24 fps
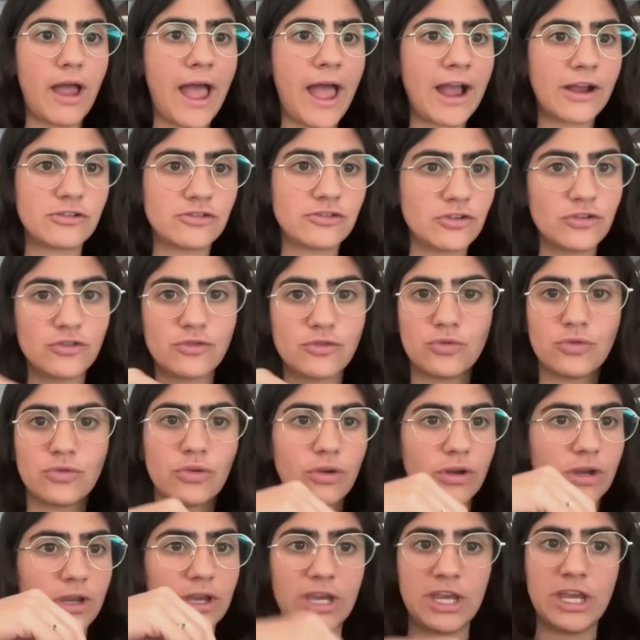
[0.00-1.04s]

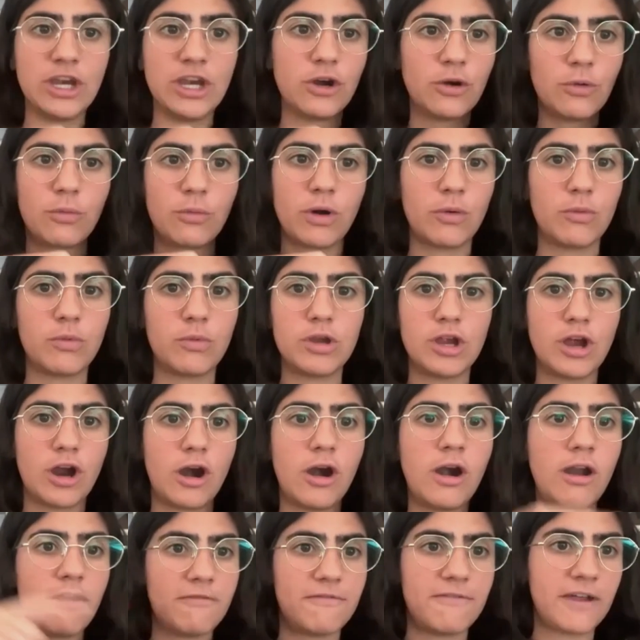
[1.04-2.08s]
actions here where we
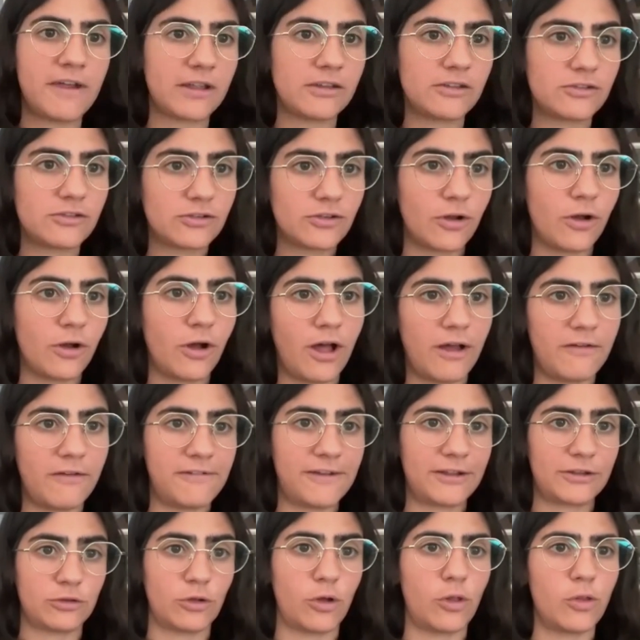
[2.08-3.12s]
are affect
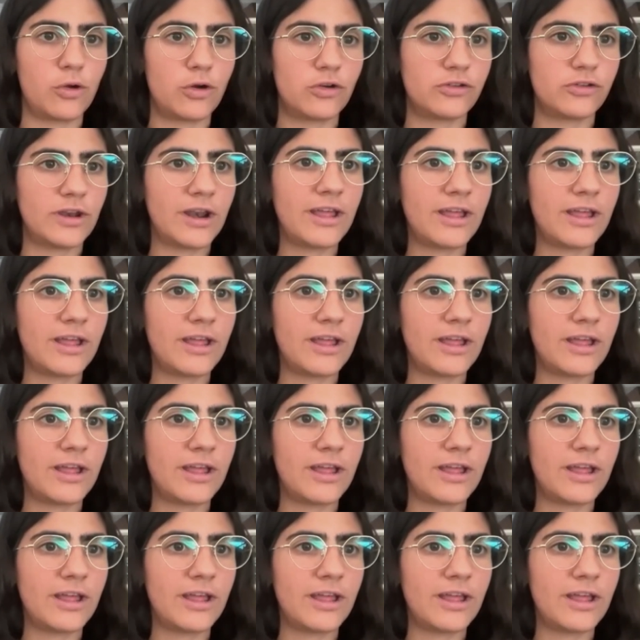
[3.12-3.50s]
others.